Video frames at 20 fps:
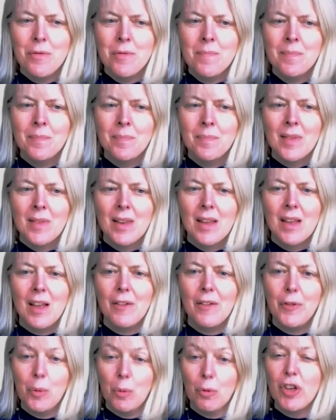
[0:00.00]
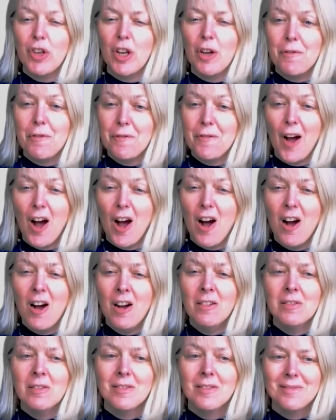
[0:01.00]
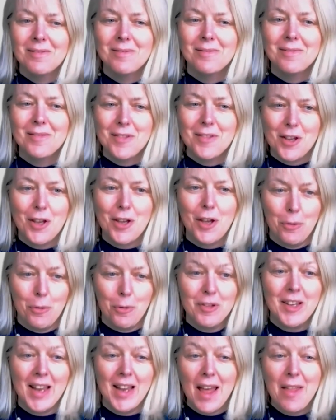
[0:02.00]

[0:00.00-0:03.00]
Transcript: If you want to go far, go together,